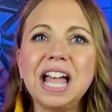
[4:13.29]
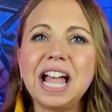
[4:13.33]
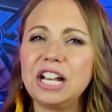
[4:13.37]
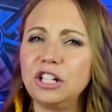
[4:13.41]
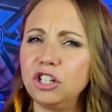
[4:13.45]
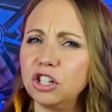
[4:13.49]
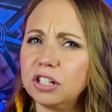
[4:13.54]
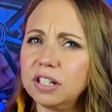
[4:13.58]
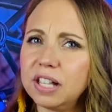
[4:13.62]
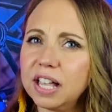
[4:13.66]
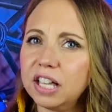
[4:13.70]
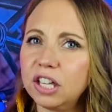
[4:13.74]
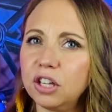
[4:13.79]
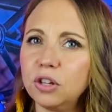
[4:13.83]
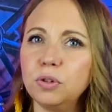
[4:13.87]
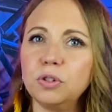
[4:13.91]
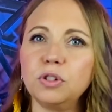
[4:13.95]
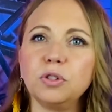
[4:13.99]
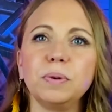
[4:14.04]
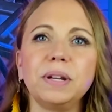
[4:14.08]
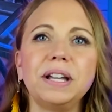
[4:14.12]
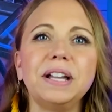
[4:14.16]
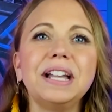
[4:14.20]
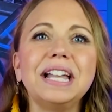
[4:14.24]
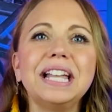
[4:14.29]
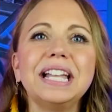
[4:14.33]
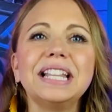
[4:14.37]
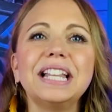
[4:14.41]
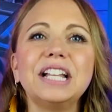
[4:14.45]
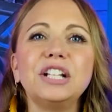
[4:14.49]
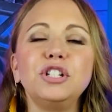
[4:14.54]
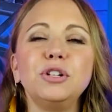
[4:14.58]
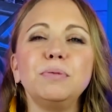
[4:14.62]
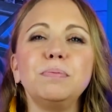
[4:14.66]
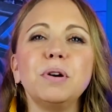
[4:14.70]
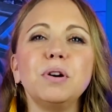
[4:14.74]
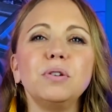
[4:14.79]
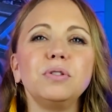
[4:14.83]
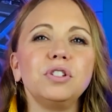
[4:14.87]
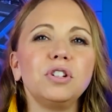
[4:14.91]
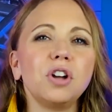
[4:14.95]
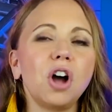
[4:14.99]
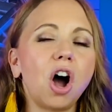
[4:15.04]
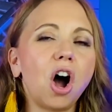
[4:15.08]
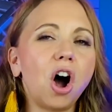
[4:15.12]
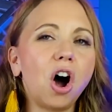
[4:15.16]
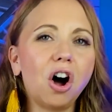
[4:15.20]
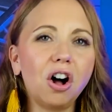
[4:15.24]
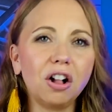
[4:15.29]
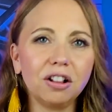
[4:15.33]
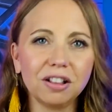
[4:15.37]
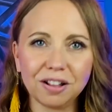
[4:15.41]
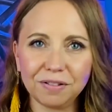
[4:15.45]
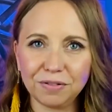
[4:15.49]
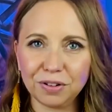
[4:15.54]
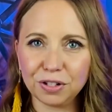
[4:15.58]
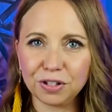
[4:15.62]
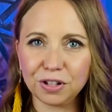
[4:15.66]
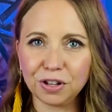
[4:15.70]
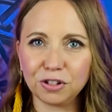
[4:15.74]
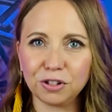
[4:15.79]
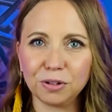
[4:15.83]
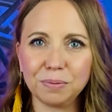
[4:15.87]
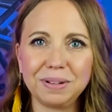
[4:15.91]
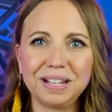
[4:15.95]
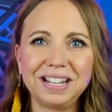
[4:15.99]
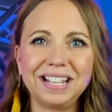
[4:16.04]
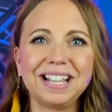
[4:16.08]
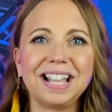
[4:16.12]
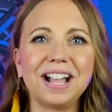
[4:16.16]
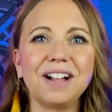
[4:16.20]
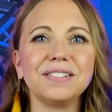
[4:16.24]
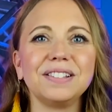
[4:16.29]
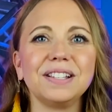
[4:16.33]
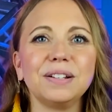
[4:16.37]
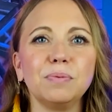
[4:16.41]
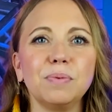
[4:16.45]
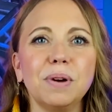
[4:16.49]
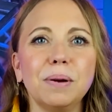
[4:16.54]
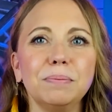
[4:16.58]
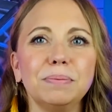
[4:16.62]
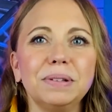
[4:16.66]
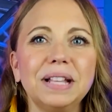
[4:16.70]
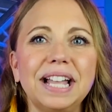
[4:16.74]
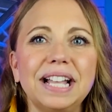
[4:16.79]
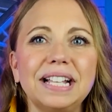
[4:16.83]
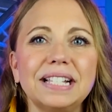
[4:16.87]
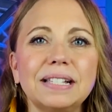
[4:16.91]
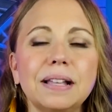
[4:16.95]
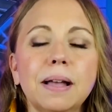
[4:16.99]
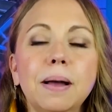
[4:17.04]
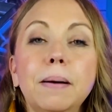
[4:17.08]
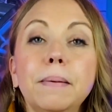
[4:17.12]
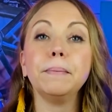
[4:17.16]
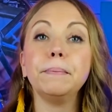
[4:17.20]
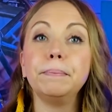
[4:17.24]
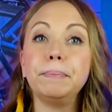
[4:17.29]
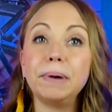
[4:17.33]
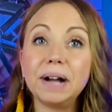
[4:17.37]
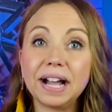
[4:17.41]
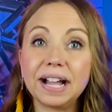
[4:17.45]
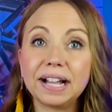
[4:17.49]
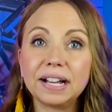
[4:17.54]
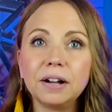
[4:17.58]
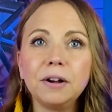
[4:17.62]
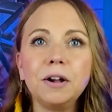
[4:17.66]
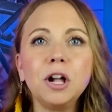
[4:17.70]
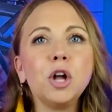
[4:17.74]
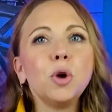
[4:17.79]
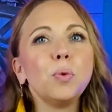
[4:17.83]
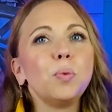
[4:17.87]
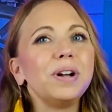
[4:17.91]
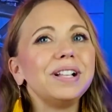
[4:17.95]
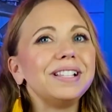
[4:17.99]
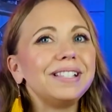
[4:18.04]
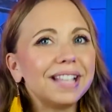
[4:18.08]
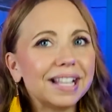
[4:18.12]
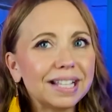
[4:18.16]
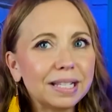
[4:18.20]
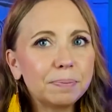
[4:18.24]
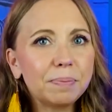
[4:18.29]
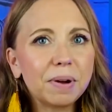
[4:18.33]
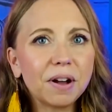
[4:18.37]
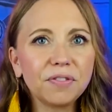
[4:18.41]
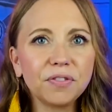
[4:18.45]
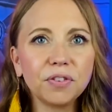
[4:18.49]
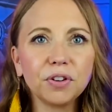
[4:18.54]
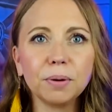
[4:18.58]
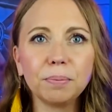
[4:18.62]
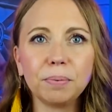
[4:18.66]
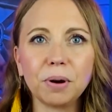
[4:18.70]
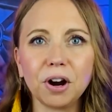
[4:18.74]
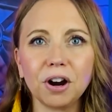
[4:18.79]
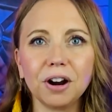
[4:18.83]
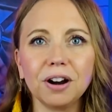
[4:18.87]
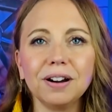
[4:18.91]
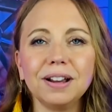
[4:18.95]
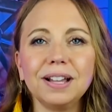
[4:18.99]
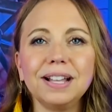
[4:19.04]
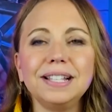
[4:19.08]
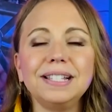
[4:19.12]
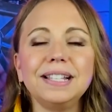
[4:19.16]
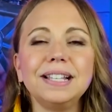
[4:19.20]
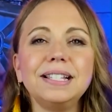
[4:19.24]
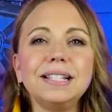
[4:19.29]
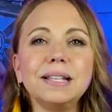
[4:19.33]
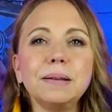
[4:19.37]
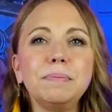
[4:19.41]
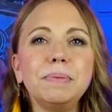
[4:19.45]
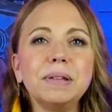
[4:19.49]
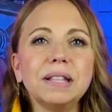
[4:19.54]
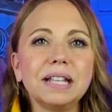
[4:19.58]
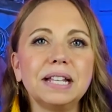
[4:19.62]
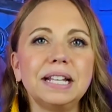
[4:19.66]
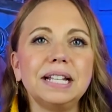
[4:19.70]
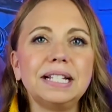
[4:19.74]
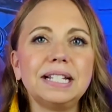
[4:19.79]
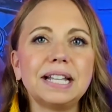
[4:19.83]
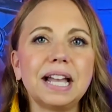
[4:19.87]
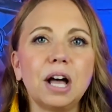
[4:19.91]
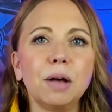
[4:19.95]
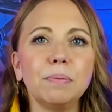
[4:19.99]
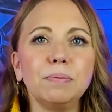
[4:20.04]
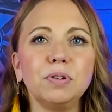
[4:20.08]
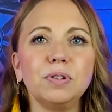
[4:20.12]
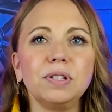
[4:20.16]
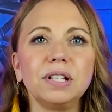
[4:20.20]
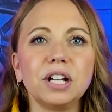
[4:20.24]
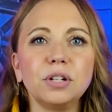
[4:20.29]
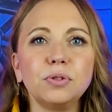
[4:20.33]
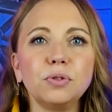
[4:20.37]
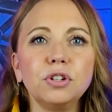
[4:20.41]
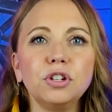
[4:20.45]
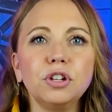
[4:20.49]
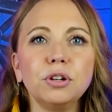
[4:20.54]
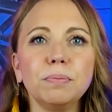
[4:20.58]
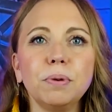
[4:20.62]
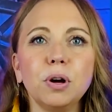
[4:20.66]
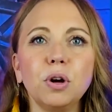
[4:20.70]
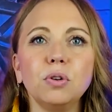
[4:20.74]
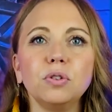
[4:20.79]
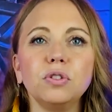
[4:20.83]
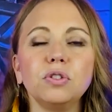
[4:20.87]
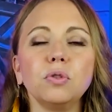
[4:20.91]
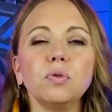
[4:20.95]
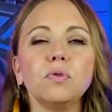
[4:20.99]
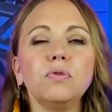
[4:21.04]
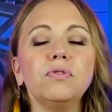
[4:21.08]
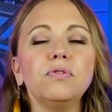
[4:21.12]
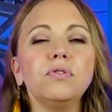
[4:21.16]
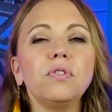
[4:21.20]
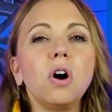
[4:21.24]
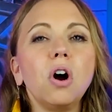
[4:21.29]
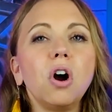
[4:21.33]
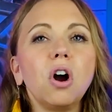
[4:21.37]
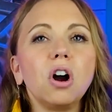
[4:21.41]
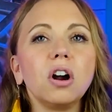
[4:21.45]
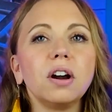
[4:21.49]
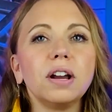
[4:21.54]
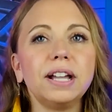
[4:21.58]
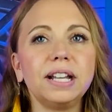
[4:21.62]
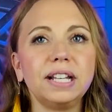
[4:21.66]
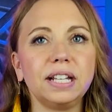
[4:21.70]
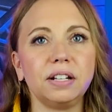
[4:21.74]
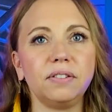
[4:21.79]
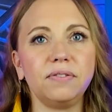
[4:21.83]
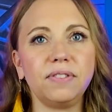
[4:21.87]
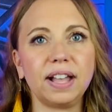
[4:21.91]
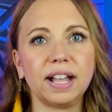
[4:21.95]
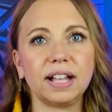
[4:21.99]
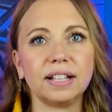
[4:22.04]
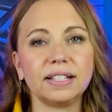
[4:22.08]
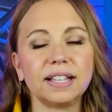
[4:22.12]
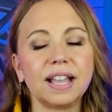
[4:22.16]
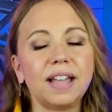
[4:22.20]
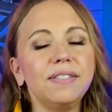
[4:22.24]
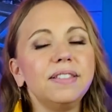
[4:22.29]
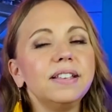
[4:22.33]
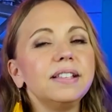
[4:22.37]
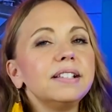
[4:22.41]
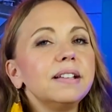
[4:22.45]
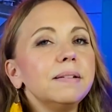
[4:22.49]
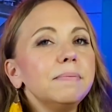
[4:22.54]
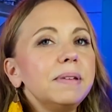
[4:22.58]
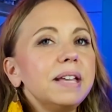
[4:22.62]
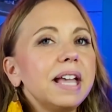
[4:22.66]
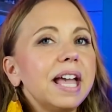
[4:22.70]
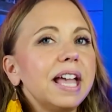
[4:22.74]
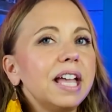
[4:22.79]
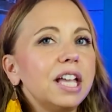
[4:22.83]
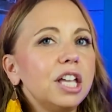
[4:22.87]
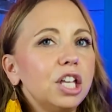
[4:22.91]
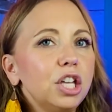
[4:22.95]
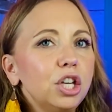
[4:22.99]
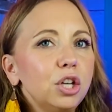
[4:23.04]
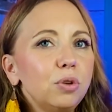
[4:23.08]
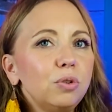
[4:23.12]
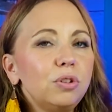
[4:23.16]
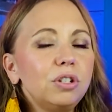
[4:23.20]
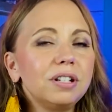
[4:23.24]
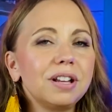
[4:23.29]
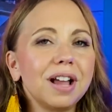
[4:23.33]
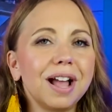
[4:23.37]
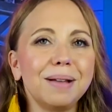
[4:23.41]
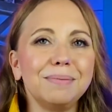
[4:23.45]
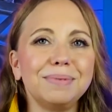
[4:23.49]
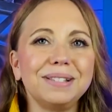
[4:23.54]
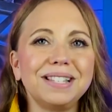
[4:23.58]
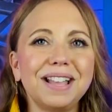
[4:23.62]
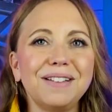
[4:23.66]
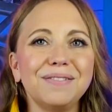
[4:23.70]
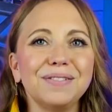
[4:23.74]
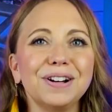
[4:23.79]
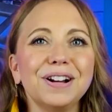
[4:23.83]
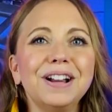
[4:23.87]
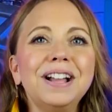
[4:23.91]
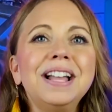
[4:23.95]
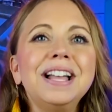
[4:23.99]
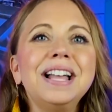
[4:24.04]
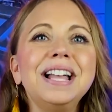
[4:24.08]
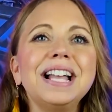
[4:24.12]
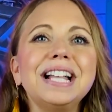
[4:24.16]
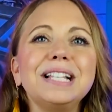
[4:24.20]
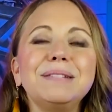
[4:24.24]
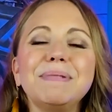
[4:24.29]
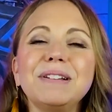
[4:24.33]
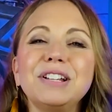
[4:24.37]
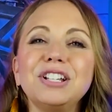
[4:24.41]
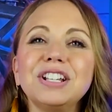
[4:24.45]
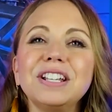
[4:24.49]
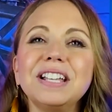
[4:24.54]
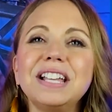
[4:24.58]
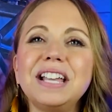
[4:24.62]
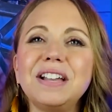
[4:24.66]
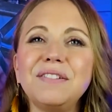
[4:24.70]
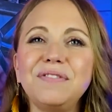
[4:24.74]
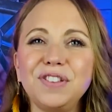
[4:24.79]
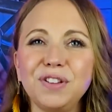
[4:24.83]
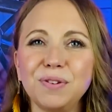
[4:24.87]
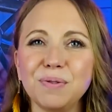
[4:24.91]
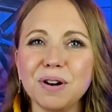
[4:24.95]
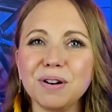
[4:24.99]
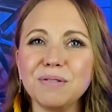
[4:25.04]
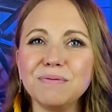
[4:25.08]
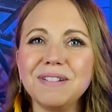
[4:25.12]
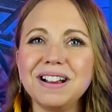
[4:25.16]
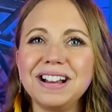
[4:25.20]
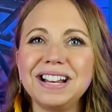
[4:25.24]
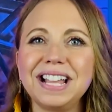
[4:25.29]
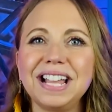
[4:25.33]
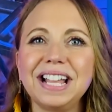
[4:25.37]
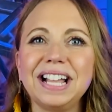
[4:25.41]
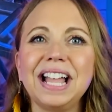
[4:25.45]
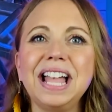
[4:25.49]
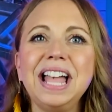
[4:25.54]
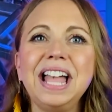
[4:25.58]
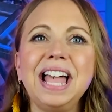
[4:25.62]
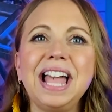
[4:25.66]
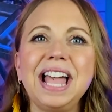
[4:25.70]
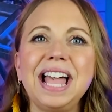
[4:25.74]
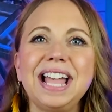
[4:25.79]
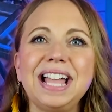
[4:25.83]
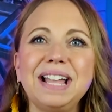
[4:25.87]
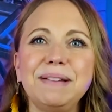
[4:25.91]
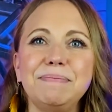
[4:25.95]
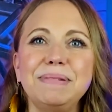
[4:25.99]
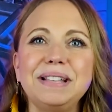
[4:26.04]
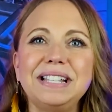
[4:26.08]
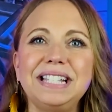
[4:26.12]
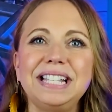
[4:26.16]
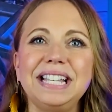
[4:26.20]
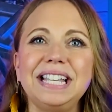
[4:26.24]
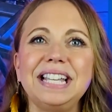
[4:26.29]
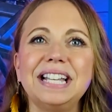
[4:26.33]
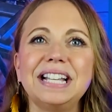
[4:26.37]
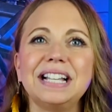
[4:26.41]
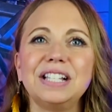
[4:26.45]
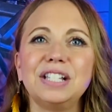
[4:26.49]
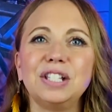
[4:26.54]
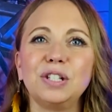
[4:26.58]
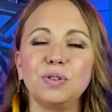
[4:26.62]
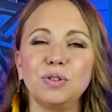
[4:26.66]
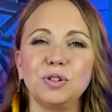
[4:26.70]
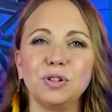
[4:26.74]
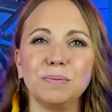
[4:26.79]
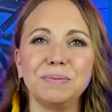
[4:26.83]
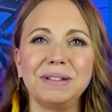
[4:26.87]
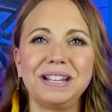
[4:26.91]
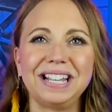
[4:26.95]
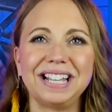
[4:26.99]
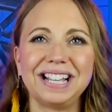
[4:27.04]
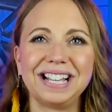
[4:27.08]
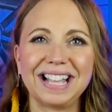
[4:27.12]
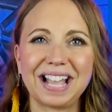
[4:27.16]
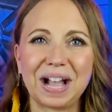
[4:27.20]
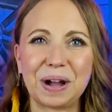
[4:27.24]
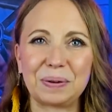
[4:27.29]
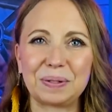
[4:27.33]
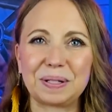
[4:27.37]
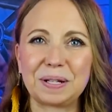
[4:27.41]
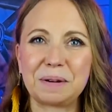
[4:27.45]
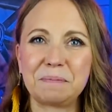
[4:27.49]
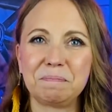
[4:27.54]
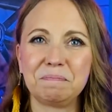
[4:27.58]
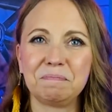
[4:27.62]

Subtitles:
And just like Hootsuite, it lets you post to all of your social media accounts in one place. But what sets Buffer apart is its ability to help you schedule your posts far in advance. And this can be a huge time saver, especially if you are running a busy social media account.